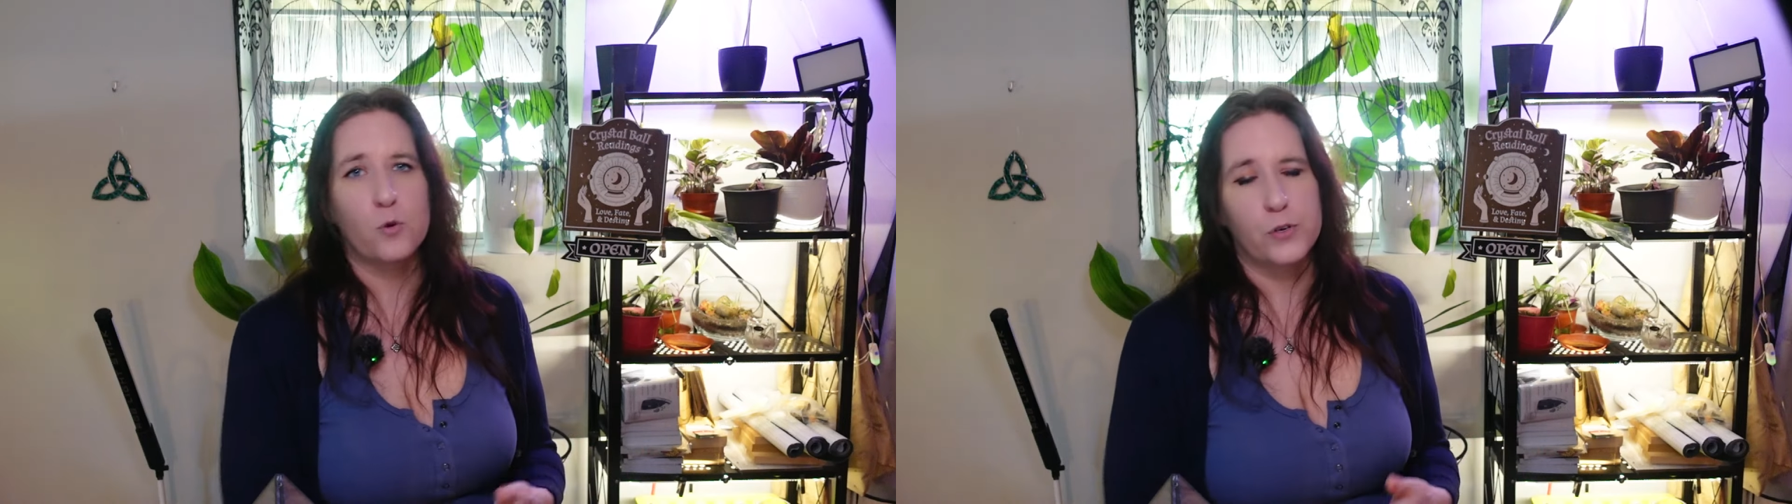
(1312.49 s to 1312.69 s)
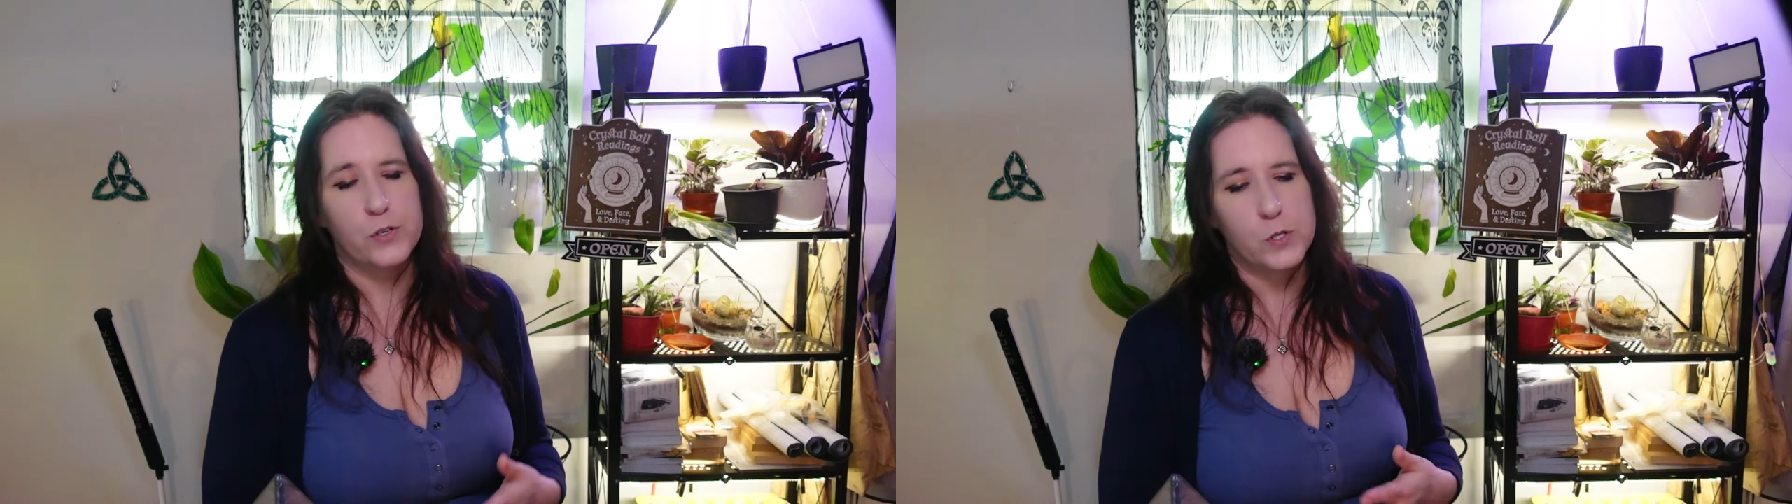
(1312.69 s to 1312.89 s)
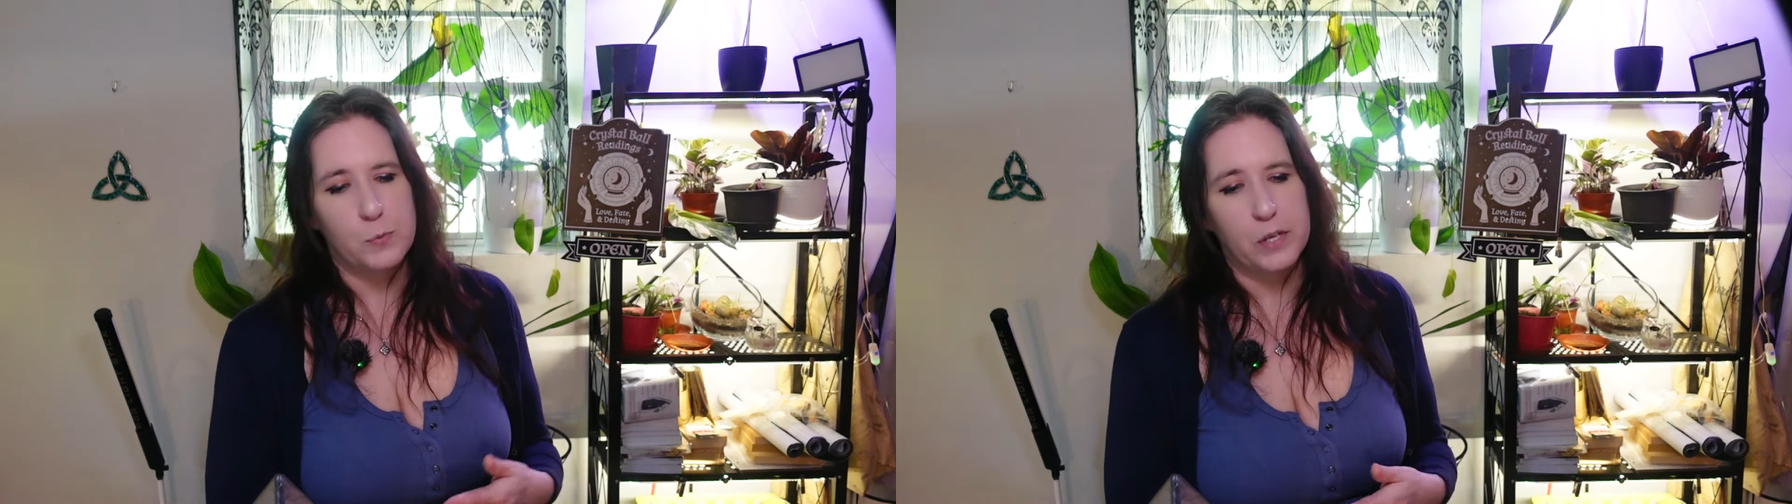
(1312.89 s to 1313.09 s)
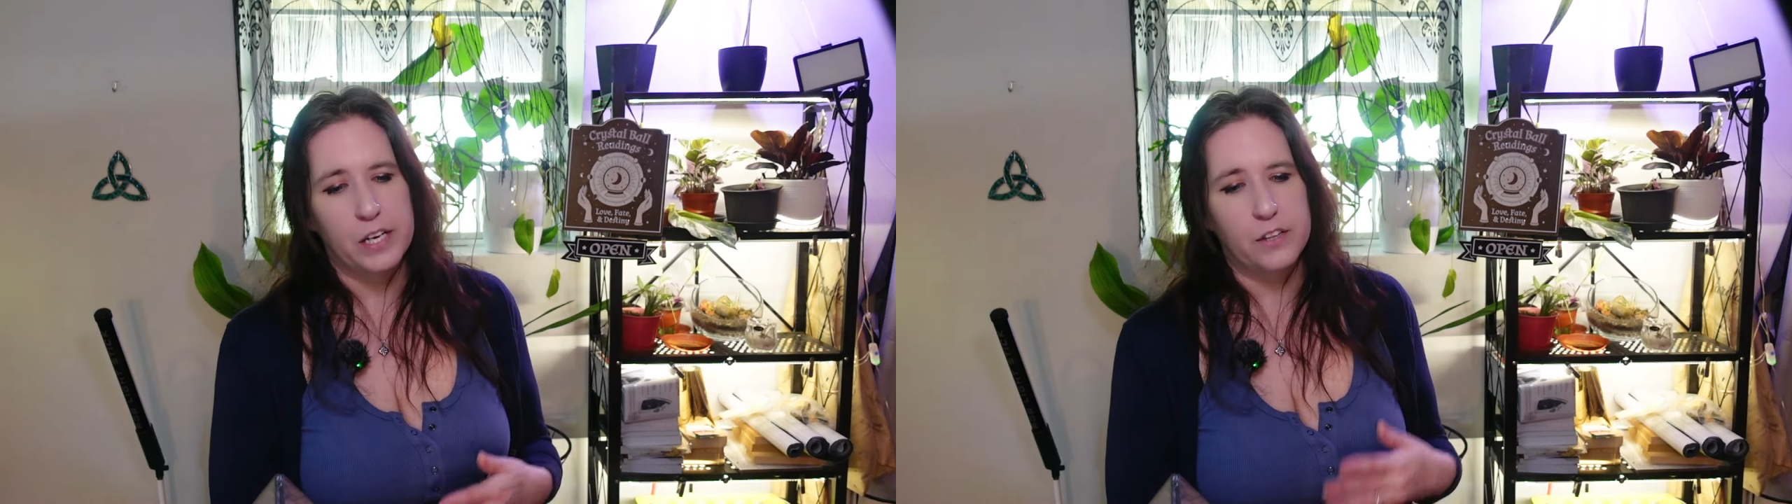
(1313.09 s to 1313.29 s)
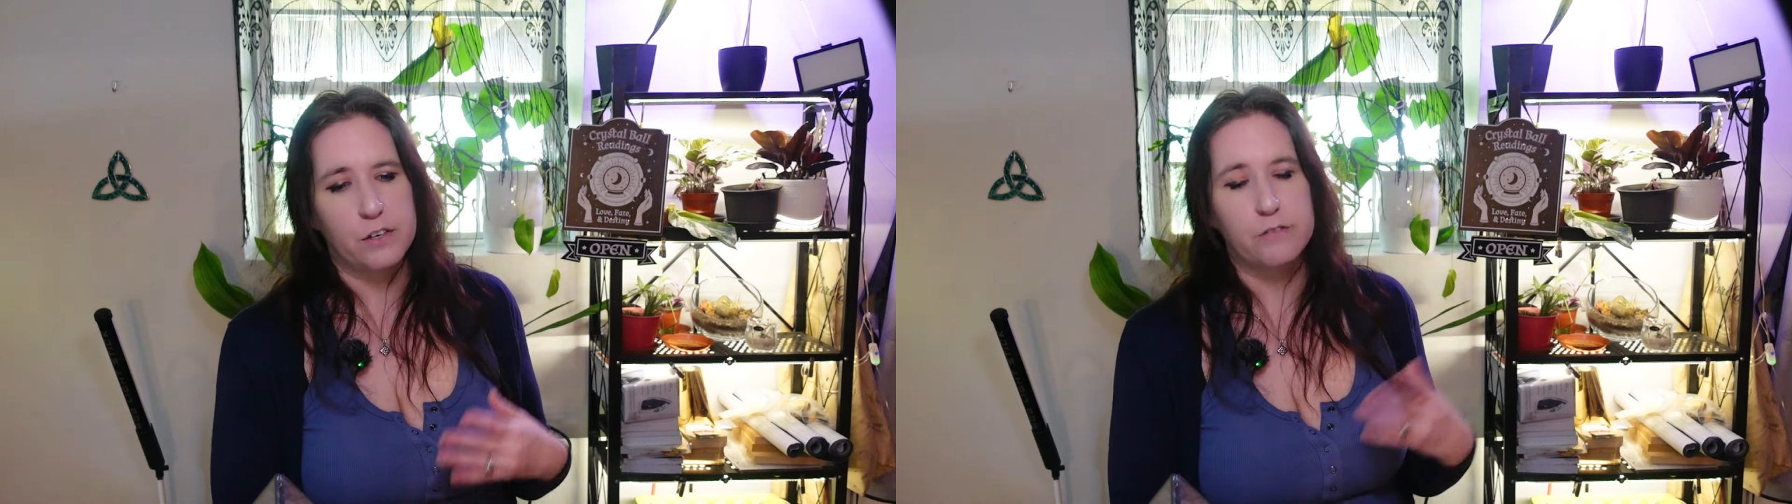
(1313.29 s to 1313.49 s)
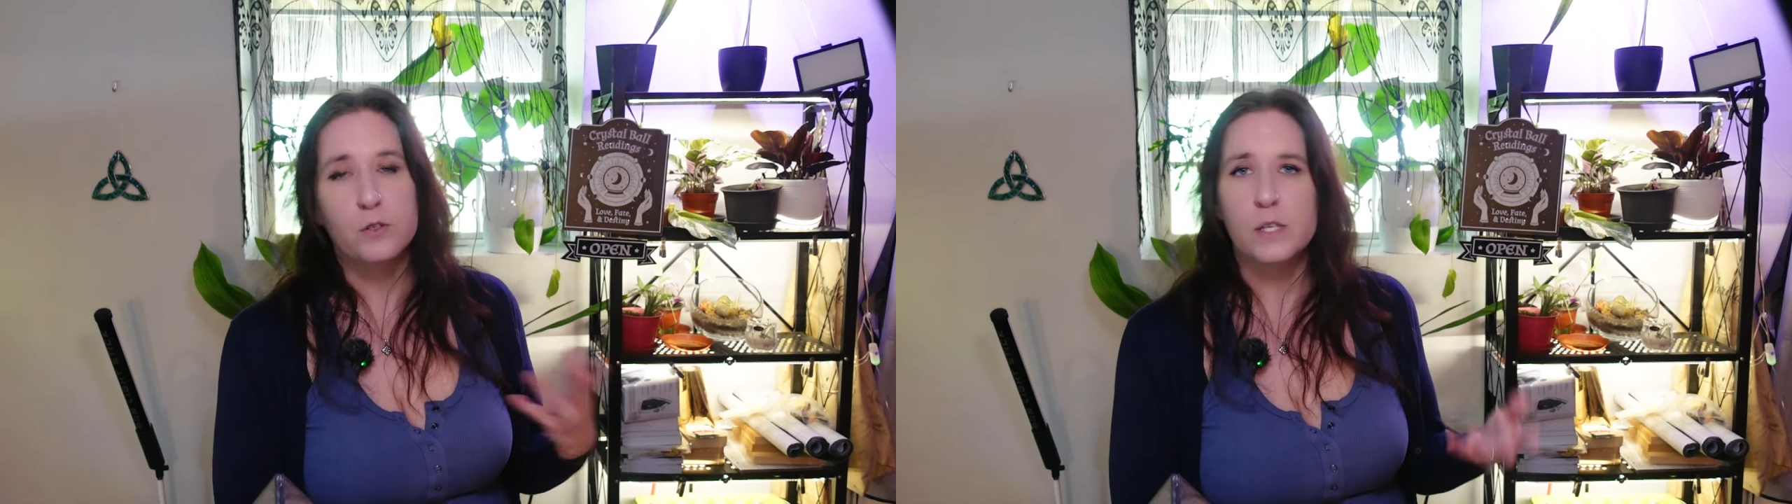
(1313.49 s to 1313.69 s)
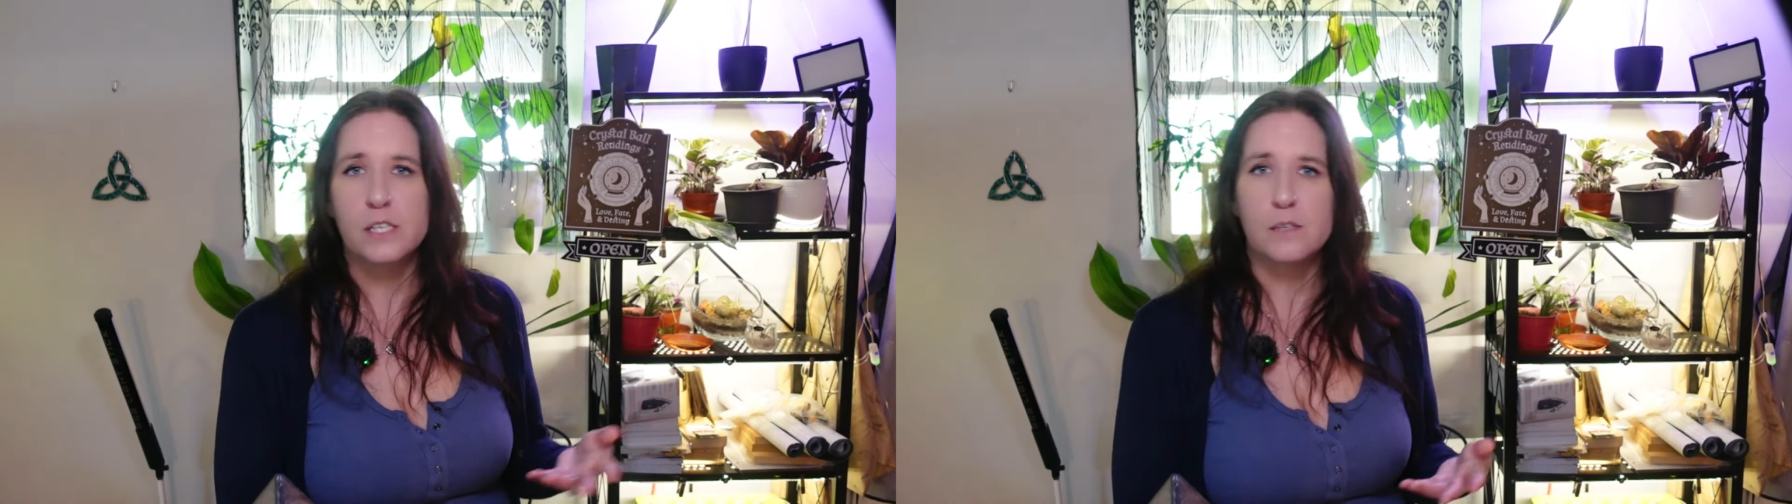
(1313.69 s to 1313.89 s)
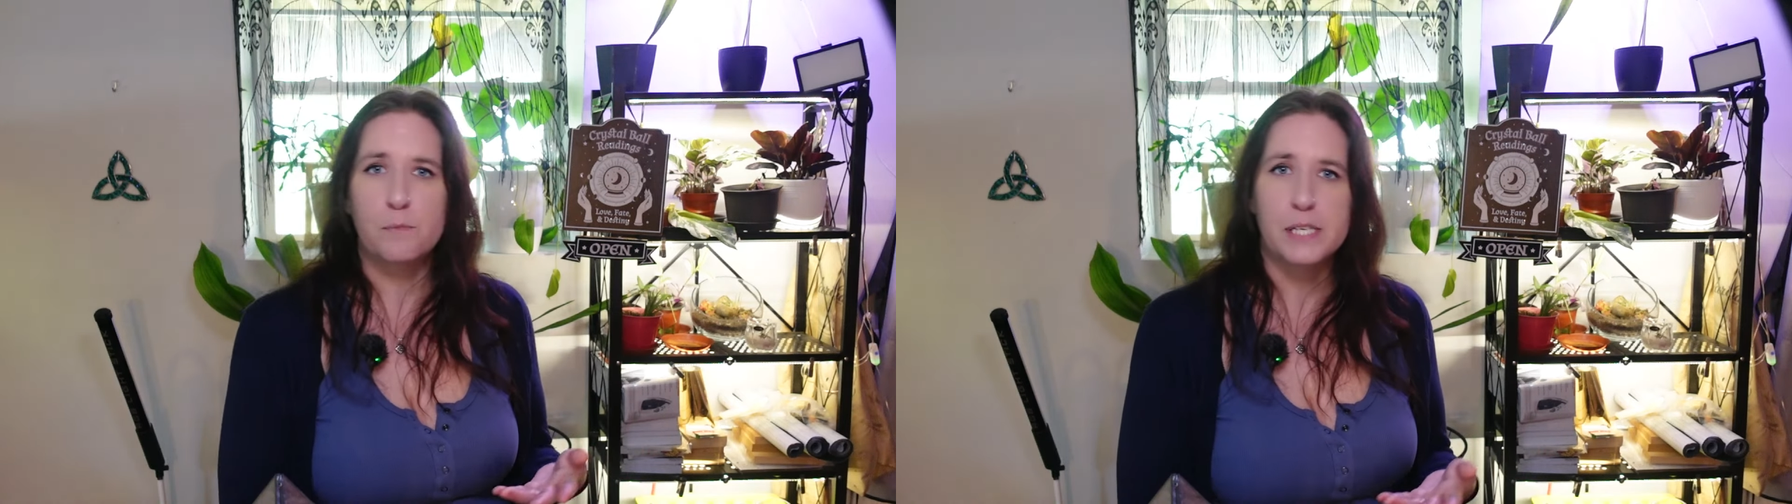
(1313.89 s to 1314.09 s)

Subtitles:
or display their full